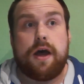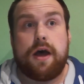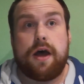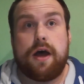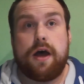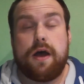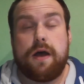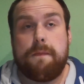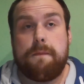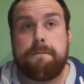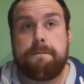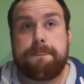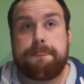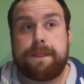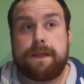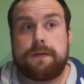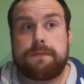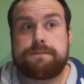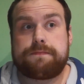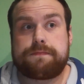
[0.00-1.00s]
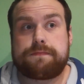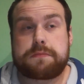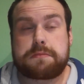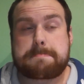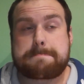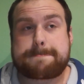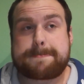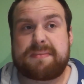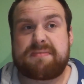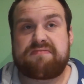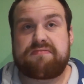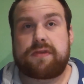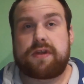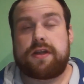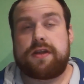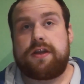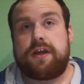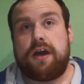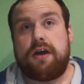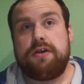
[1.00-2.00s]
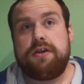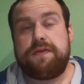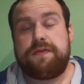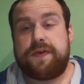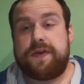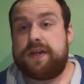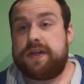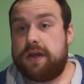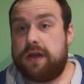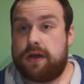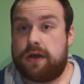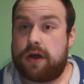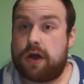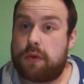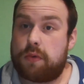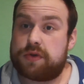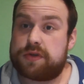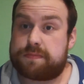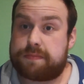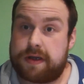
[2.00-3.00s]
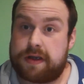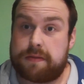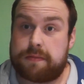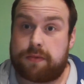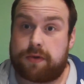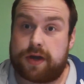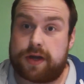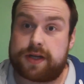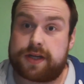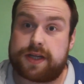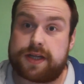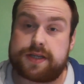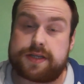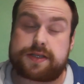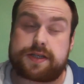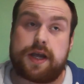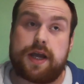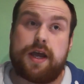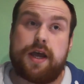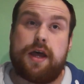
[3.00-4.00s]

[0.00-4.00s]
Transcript: The only thing I would bear in mind is,